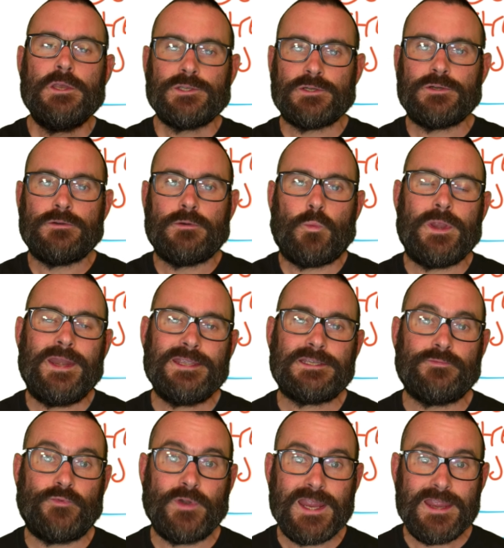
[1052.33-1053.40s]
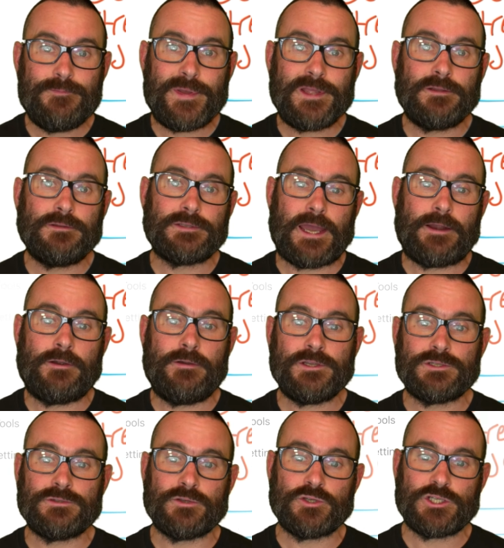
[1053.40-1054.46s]
So we need to rebuild our
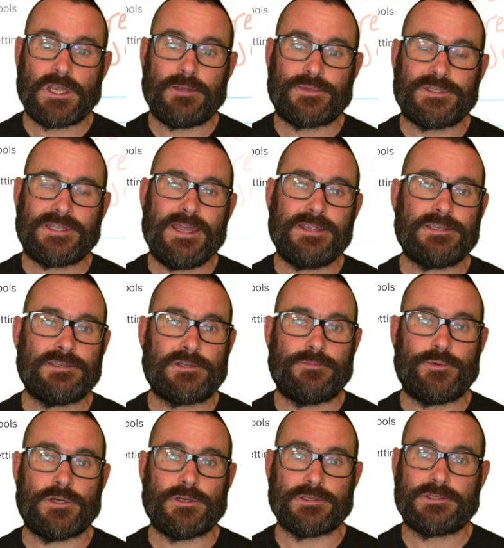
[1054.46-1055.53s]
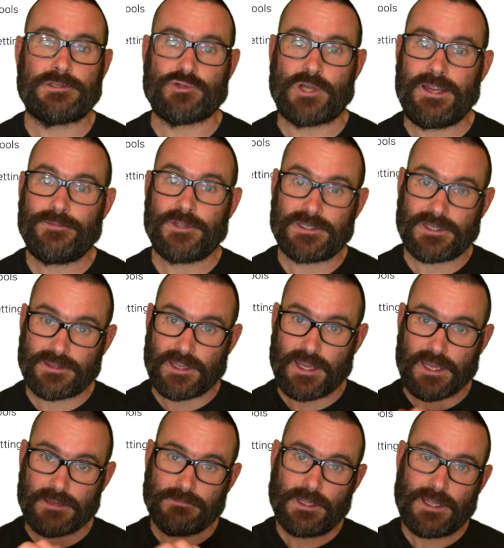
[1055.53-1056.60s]
original ship status report stream that did
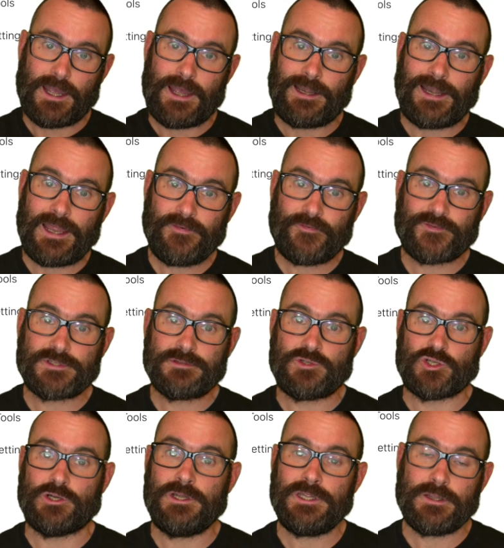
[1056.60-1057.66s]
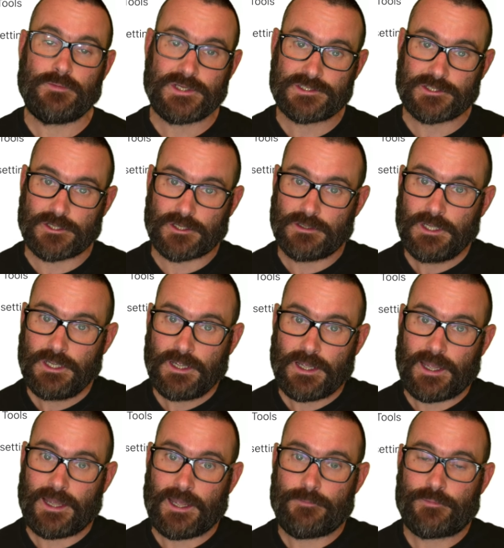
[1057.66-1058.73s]
the uh, left join that we saw
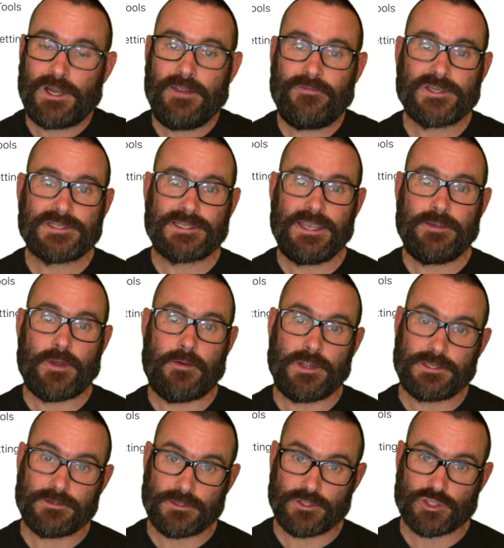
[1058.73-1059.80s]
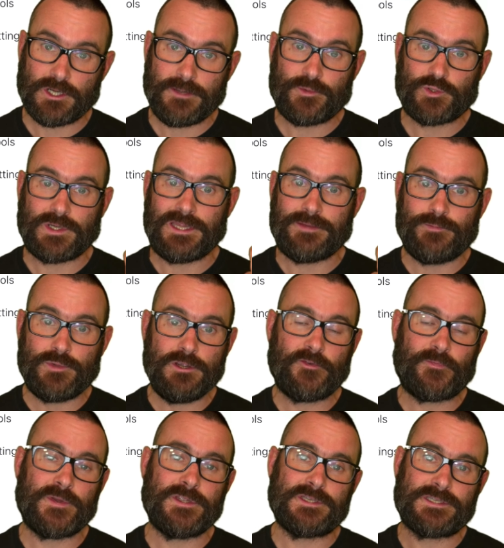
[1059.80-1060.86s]
uh, previously, where we do a join between the
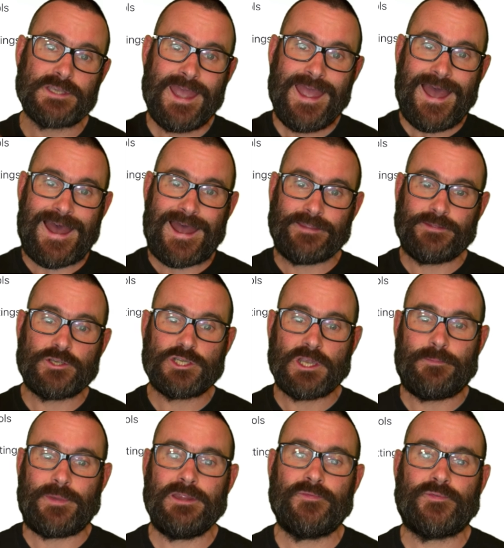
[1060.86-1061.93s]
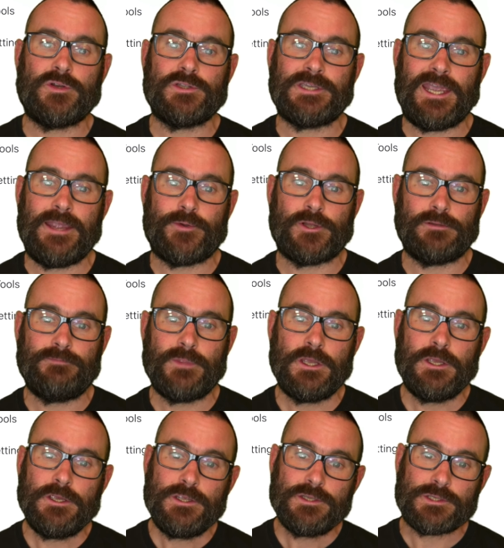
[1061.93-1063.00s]
movements and the ship info table.
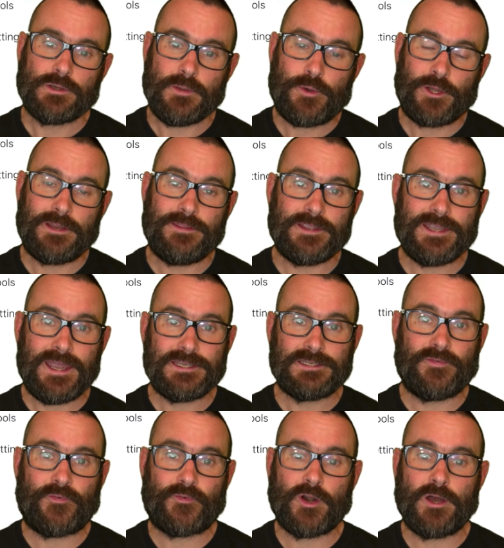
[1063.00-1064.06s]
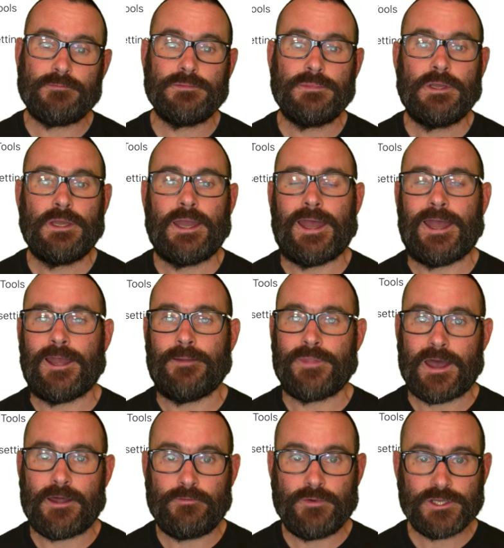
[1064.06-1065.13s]
So we pull in the data from um,
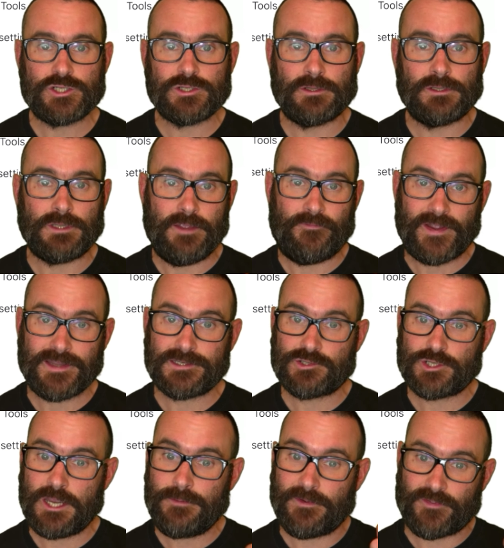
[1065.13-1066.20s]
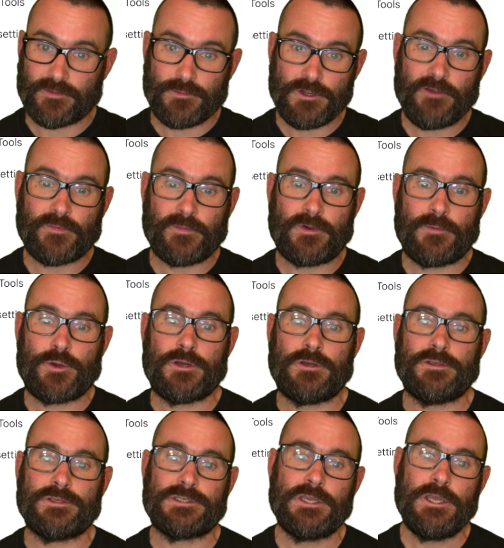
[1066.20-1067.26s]
that original event stream of the movement
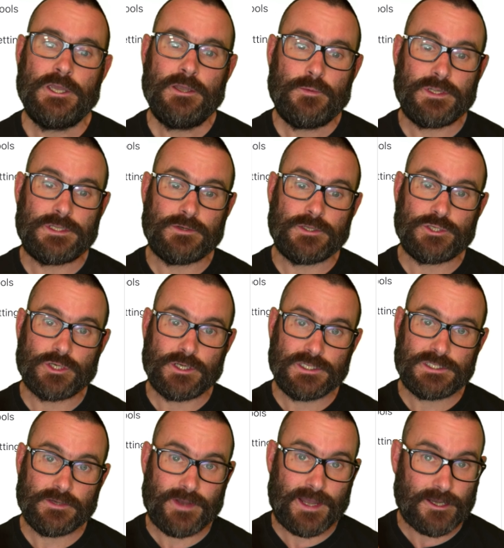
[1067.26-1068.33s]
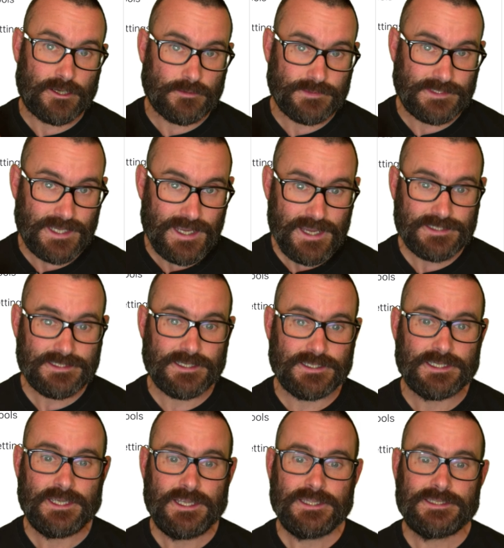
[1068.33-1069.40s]
reports. We do a join to our
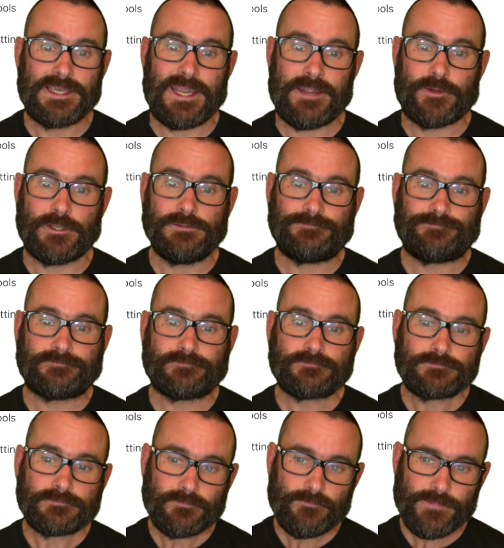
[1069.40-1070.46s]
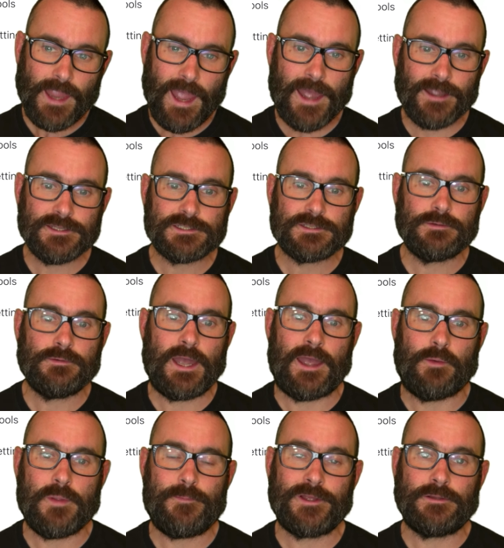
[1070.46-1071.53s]
updated table, and uh,
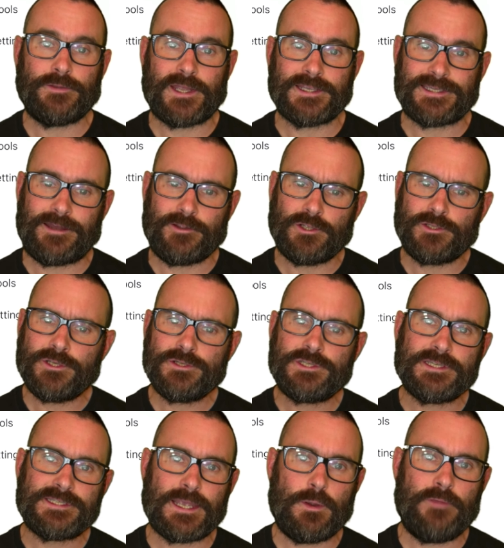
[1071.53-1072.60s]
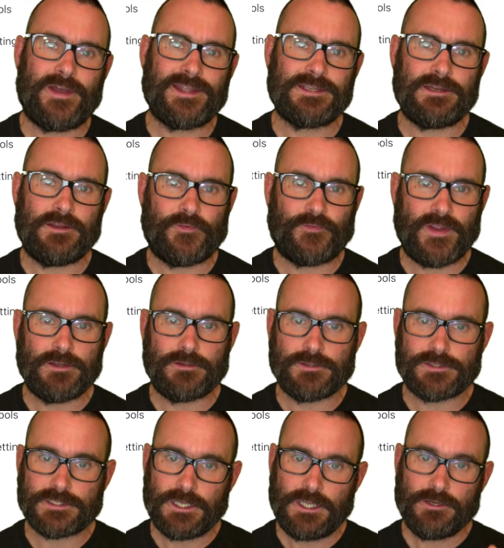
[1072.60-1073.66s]
we build that out. You'll notice there we've added in a
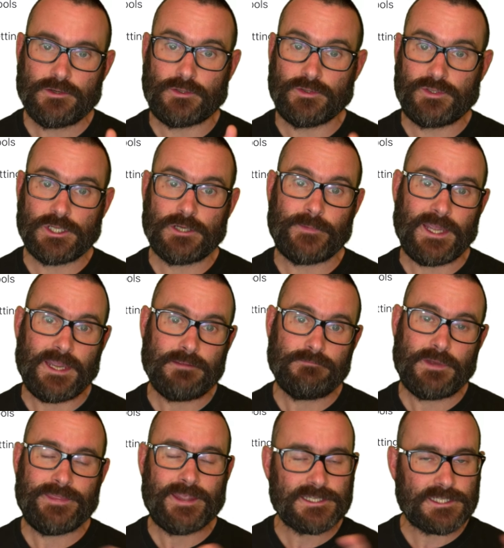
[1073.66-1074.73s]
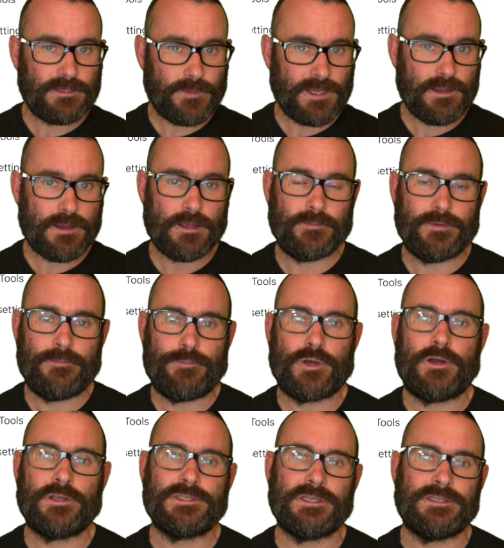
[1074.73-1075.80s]
field called dummy, and that's going to become
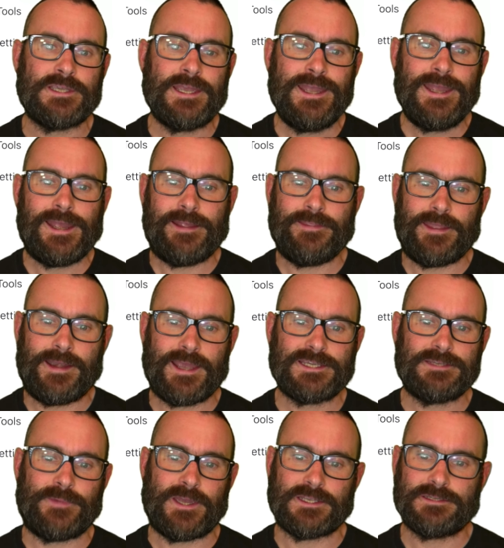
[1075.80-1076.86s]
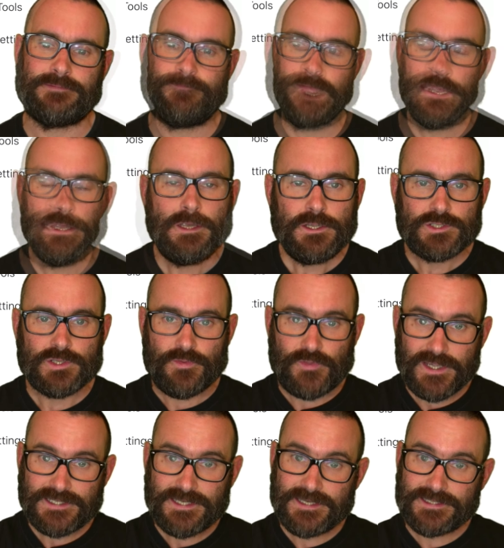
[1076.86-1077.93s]
important in the next bit. So
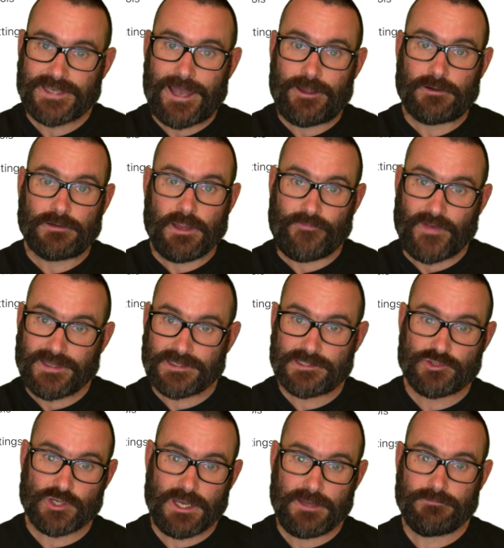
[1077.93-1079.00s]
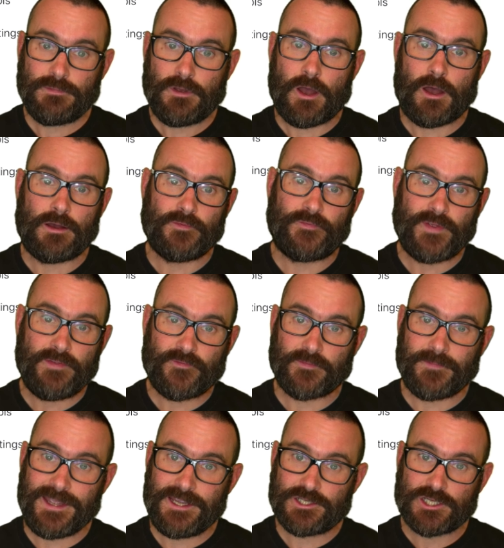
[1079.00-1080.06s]
this is our event stream of
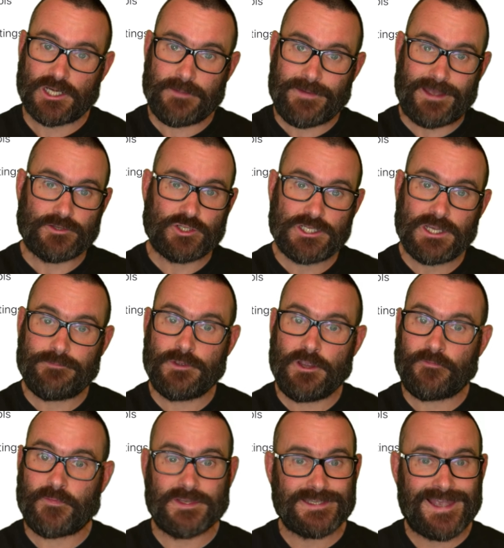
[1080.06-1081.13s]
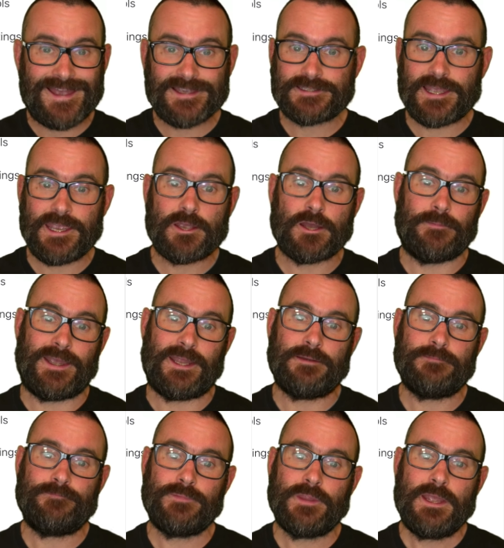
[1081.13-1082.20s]
information about ship movements as they come
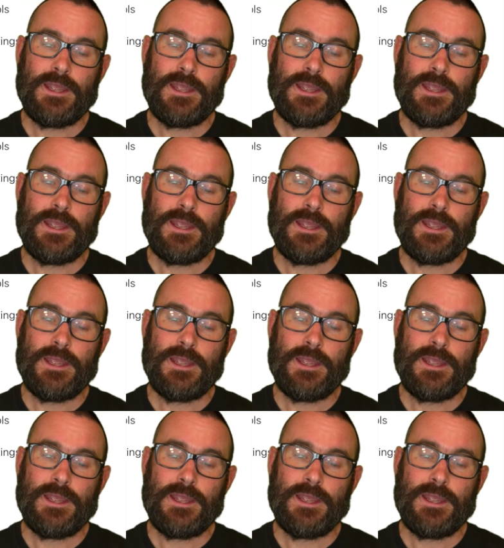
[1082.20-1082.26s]
in.